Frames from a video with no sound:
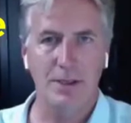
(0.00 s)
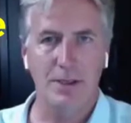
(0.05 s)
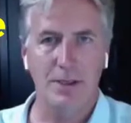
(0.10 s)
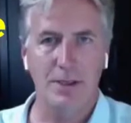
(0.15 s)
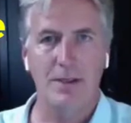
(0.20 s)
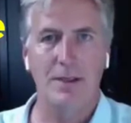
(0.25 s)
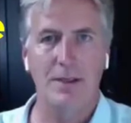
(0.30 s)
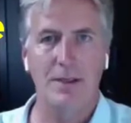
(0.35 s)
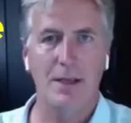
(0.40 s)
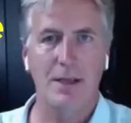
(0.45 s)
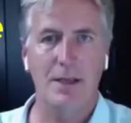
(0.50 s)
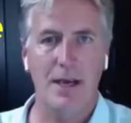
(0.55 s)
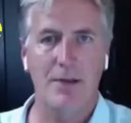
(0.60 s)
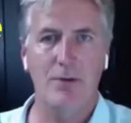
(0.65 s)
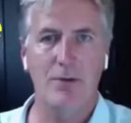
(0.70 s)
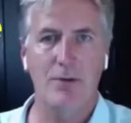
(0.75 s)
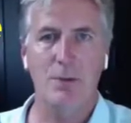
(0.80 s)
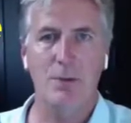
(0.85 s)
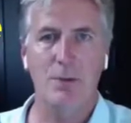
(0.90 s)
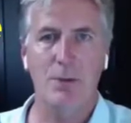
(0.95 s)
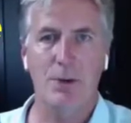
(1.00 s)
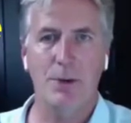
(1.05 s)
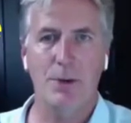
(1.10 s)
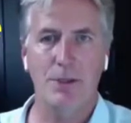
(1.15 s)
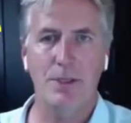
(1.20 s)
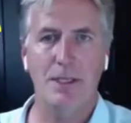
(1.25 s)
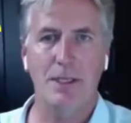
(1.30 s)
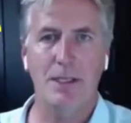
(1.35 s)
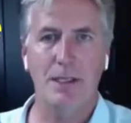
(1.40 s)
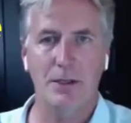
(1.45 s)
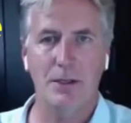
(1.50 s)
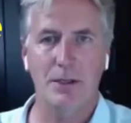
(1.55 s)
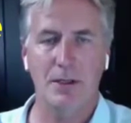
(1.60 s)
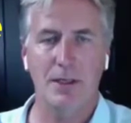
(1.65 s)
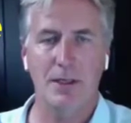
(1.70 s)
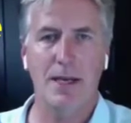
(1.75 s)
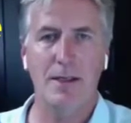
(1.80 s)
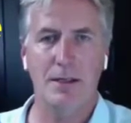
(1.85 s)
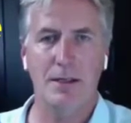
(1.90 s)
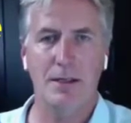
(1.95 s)
that the average person can look
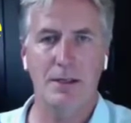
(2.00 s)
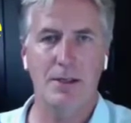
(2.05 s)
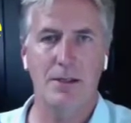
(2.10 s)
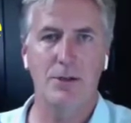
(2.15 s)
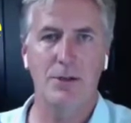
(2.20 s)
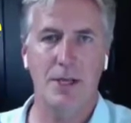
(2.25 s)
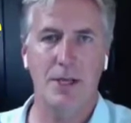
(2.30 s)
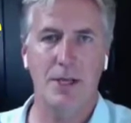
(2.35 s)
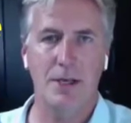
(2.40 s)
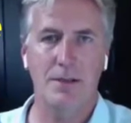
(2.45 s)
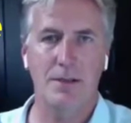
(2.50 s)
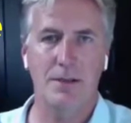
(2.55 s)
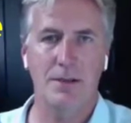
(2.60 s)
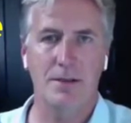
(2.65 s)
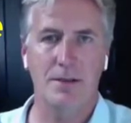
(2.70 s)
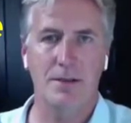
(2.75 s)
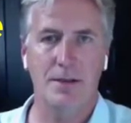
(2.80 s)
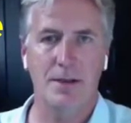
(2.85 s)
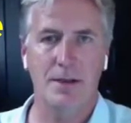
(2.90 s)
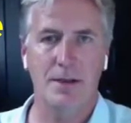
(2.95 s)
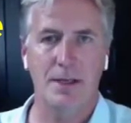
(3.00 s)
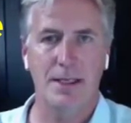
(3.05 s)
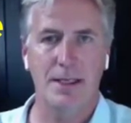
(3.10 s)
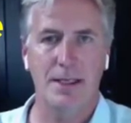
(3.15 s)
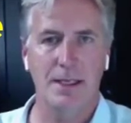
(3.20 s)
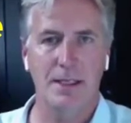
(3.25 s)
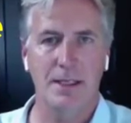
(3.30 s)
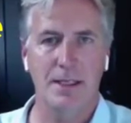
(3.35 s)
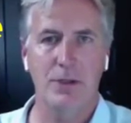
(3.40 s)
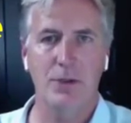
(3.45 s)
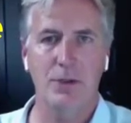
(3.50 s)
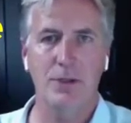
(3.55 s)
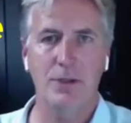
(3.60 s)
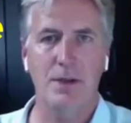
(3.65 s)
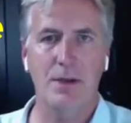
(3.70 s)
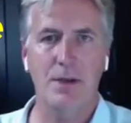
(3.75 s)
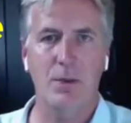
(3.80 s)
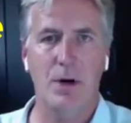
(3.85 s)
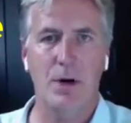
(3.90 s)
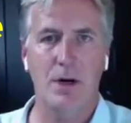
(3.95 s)
at and understand, and get those on
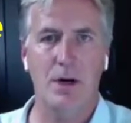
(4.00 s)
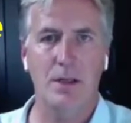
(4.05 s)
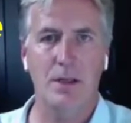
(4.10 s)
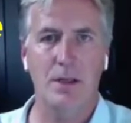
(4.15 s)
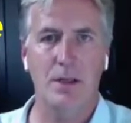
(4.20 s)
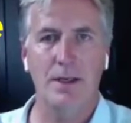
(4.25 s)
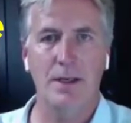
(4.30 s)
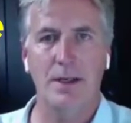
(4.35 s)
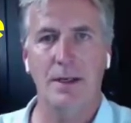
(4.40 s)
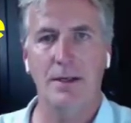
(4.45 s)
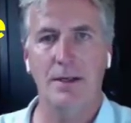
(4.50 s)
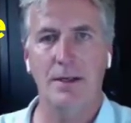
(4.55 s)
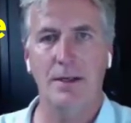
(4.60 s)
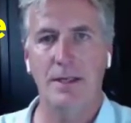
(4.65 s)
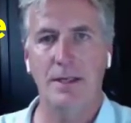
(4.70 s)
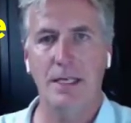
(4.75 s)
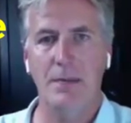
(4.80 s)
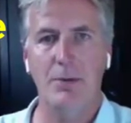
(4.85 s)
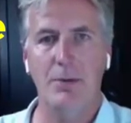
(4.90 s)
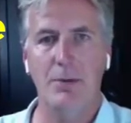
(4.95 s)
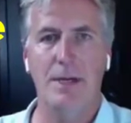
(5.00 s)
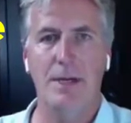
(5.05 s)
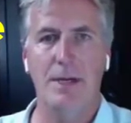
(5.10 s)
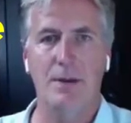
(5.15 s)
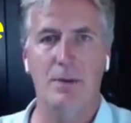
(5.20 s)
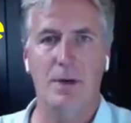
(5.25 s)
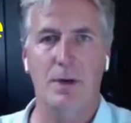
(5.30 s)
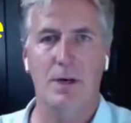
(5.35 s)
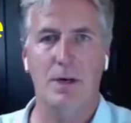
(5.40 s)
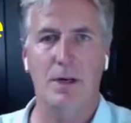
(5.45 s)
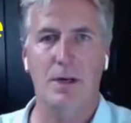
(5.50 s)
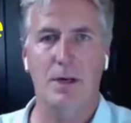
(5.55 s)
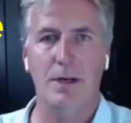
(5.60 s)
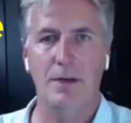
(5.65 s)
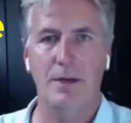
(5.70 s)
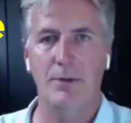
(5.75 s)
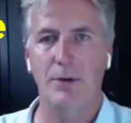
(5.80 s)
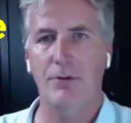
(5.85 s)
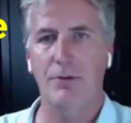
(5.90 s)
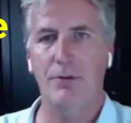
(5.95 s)
the wall and keep them on the wall
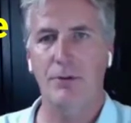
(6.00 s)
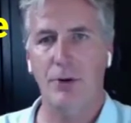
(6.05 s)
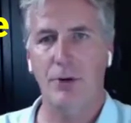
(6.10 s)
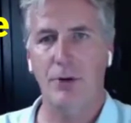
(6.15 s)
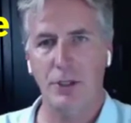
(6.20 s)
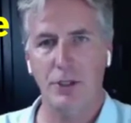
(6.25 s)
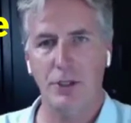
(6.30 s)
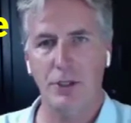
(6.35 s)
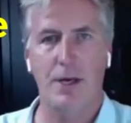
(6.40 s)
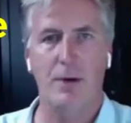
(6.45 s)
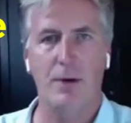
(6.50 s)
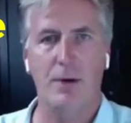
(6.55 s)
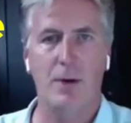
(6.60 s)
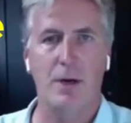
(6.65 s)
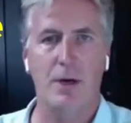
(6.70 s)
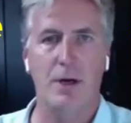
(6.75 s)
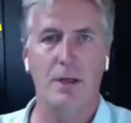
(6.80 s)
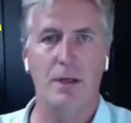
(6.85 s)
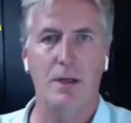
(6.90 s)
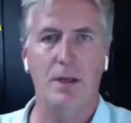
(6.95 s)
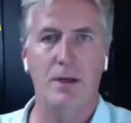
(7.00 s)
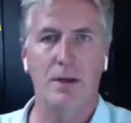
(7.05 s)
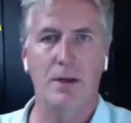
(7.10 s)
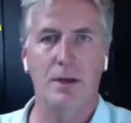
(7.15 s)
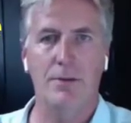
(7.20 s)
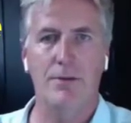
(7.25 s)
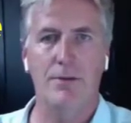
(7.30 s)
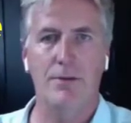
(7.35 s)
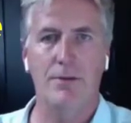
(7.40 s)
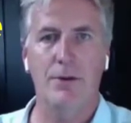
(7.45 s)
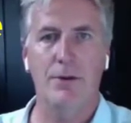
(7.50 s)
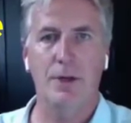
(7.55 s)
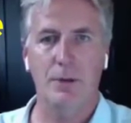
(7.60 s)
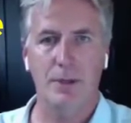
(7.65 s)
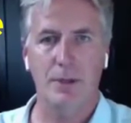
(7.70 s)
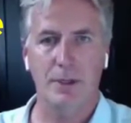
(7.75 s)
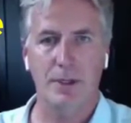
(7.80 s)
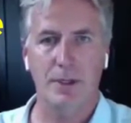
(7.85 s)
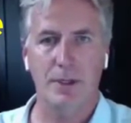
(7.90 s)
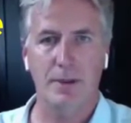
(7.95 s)
and refresh that wall
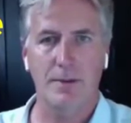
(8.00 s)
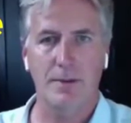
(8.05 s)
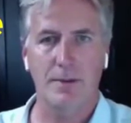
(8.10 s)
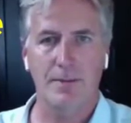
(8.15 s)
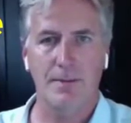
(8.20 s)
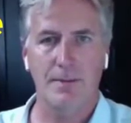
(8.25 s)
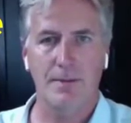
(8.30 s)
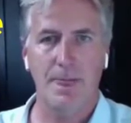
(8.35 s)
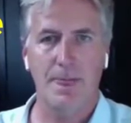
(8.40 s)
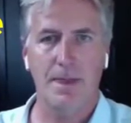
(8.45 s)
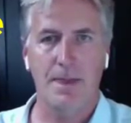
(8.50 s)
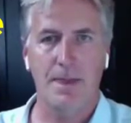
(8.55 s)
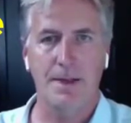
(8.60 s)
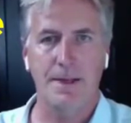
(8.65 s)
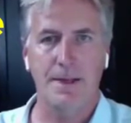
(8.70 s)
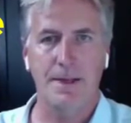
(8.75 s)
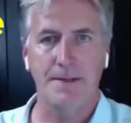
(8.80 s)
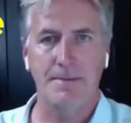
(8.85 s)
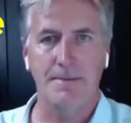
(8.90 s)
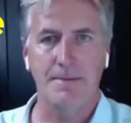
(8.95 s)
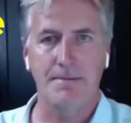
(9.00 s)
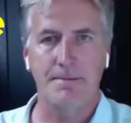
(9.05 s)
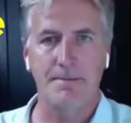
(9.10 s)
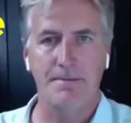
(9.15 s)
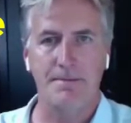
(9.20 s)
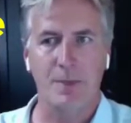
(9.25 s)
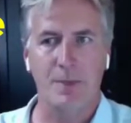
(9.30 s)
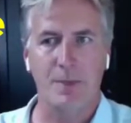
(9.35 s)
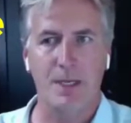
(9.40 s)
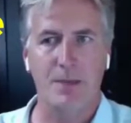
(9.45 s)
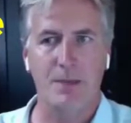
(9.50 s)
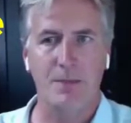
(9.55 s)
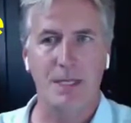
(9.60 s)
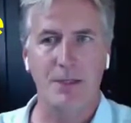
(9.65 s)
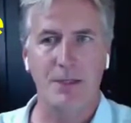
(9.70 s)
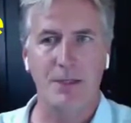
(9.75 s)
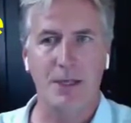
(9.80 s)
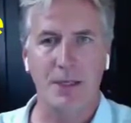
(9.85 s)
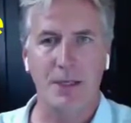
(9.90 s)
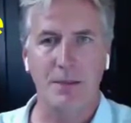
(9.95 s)
frequently. And I'm not
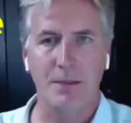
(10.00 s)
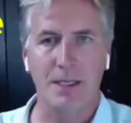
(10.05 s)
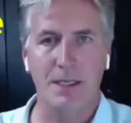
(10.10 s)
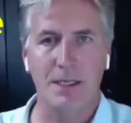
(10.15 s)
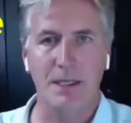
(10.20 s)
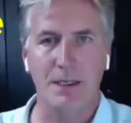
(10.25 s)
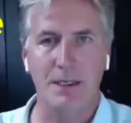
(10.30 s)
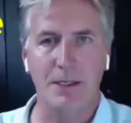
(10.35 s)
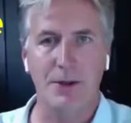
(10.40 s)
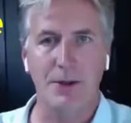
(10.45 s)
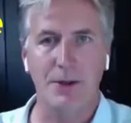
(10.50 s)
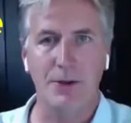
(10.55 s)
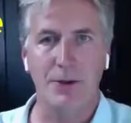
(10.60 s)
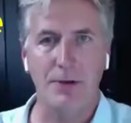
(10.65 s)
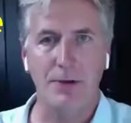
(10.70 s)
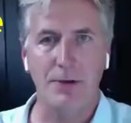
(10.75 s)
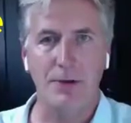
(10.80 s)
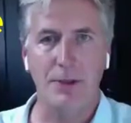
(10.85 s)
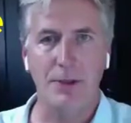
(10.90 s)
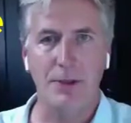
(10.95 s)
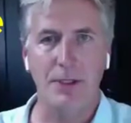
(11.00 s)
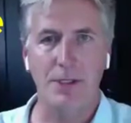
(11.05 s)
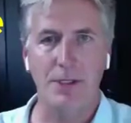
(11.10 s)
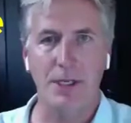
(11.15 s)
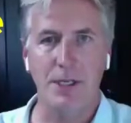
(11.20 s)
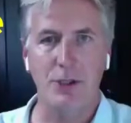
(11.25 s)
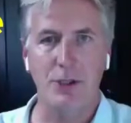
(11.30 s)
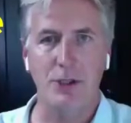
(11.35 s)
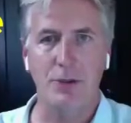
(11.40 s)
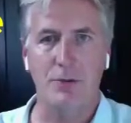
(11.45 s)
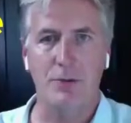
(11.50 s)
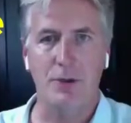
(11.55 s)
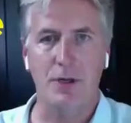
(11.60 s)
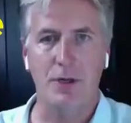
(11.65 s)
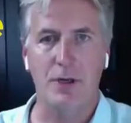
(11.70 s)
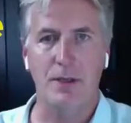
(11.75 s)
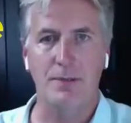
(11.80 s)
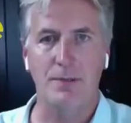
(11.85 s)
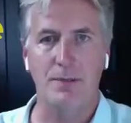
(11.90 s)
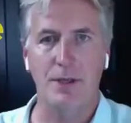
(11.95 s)
talking about a little 3-foot section of
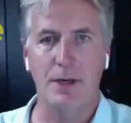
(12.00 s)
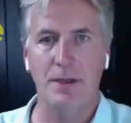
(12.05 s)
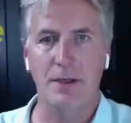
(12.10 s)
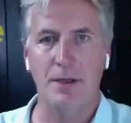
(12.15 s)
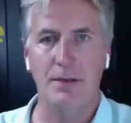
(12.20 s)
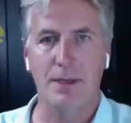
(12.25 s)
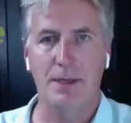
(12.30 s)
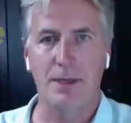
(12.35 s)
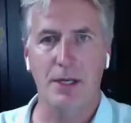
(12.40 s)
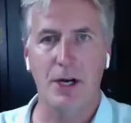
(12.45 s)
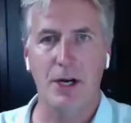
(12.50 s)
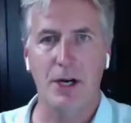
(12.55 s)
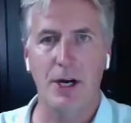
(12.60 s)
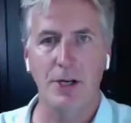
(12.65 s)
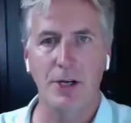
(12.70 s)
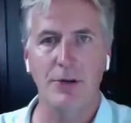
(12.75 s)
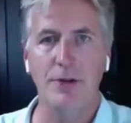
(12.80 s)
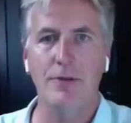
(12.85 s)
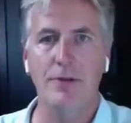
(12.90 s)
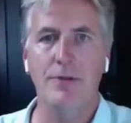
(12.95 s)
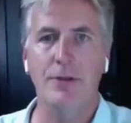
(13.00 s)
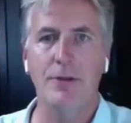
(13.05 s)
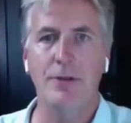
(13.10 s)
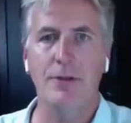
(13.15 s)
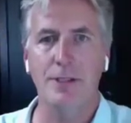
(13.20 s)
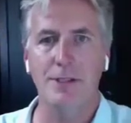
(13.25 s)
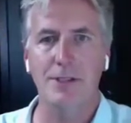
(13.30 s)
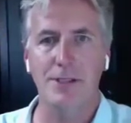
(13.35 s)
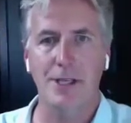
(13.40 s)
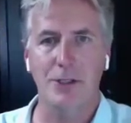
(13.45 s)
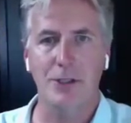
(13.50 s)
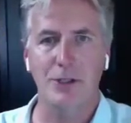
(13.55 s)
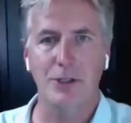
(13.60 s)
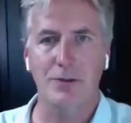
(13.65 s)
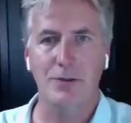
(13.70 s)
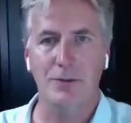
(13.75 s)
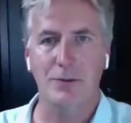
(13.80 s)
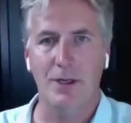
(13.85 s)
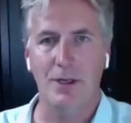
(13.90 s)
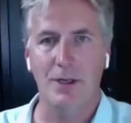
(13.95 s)
wall. I'm talking about a 100-foot section of
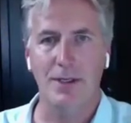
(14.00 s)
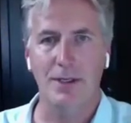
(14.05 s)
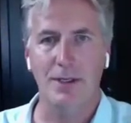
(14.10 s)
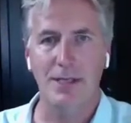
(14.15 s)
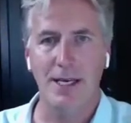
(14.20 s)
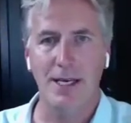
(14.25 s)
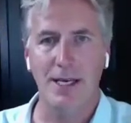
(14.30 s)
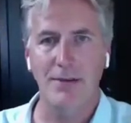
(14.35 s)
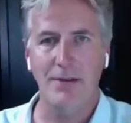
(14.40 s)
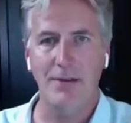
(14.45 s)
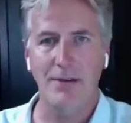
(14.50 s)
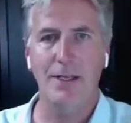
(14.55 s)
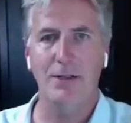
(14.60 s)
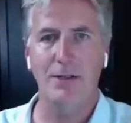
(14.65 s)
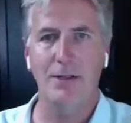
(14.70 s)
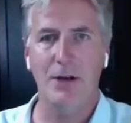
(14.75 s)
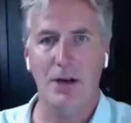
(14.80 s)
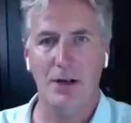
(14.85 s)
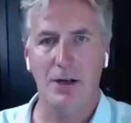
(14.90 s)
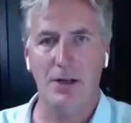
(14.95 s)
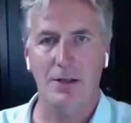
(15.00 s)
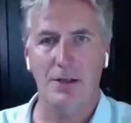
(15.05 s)
wall that's 8 feet tall.